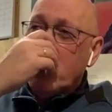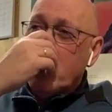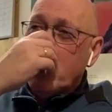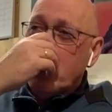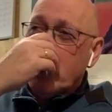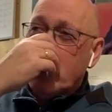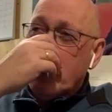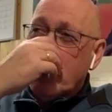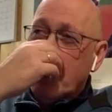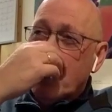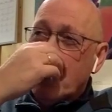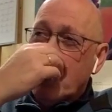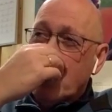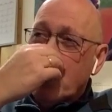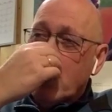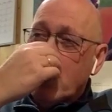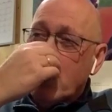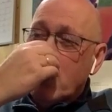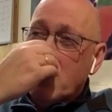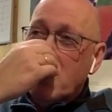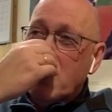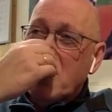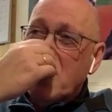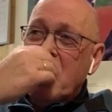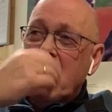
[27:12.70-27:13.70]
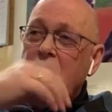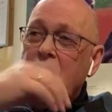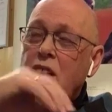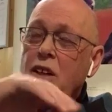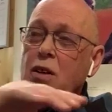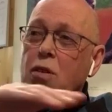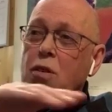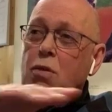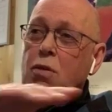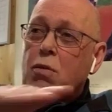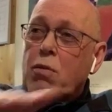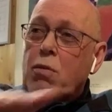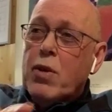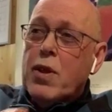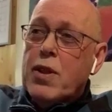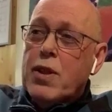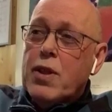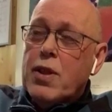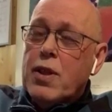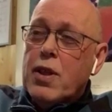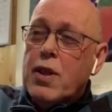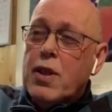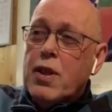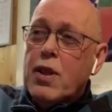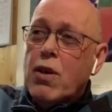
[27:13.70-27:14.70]
with uh, with
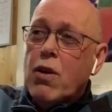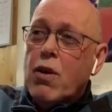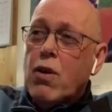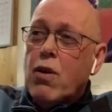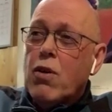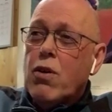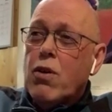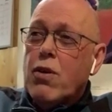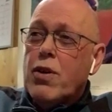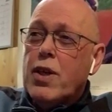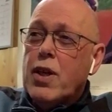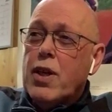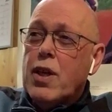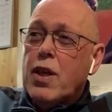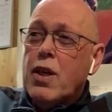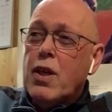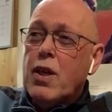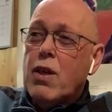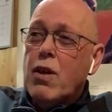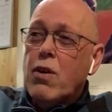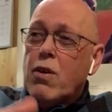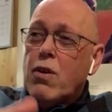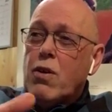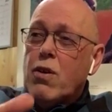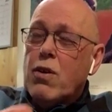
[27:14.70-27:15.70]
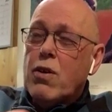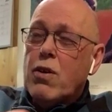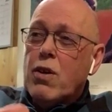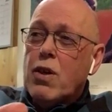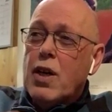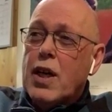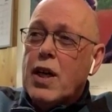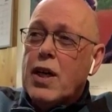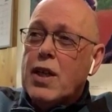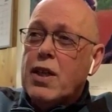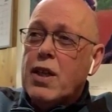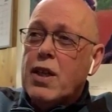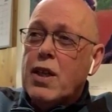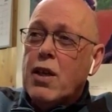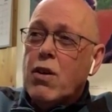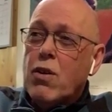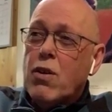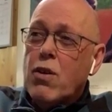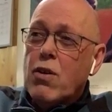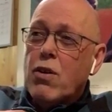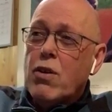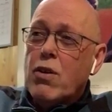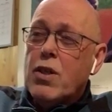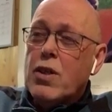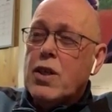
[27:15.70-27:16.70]
the colouring or adding
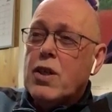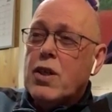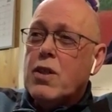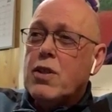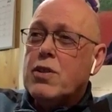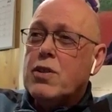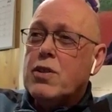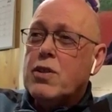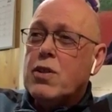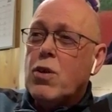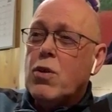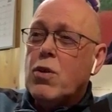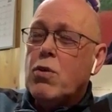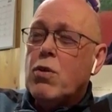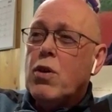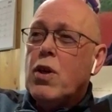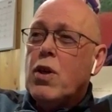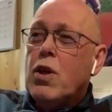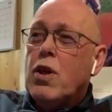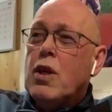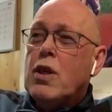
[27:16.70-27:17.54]
colouring and so.